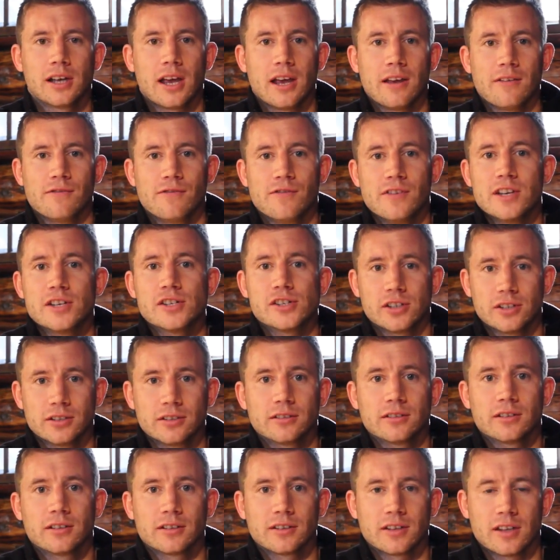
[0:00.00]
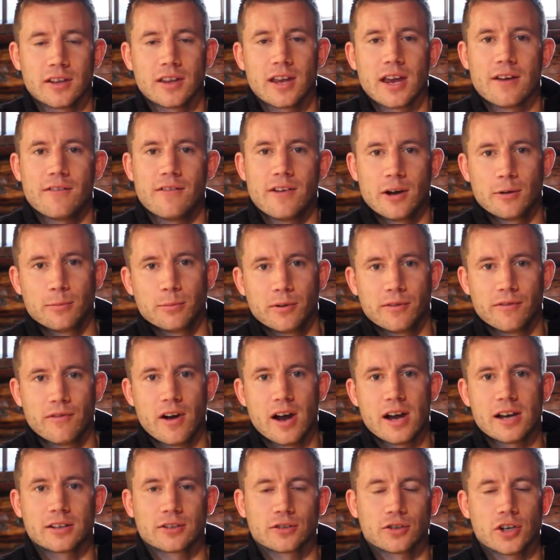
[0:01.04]
and vision that they have helped
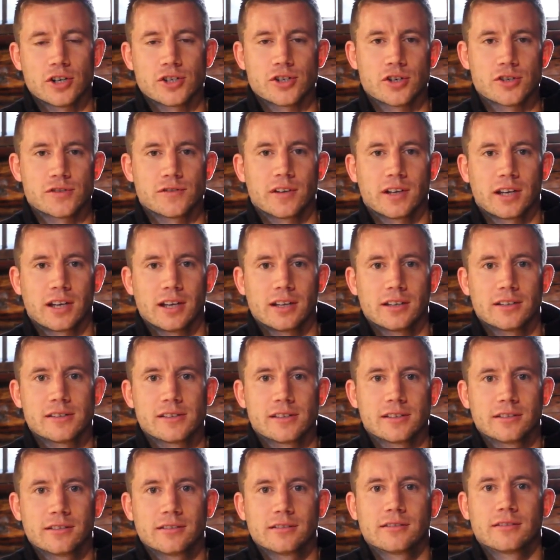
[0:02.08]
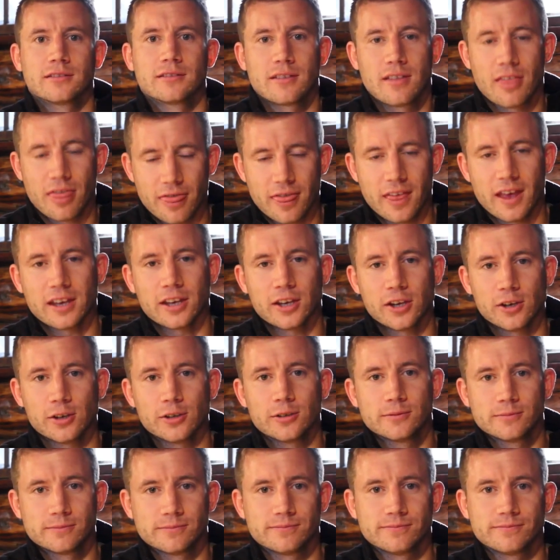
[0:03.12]
provide Crossroads for Kids. Thank
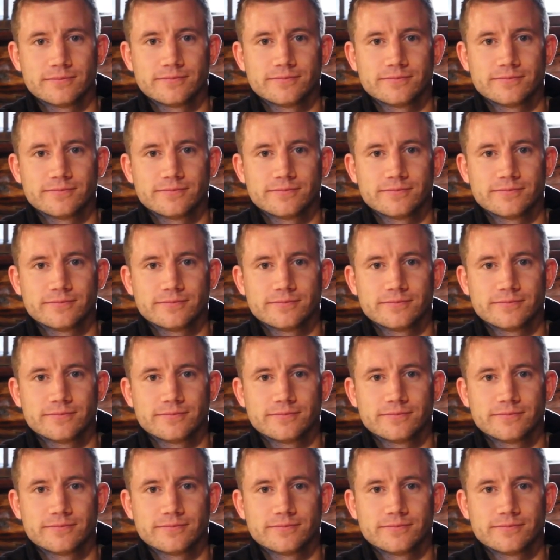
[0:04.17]
you.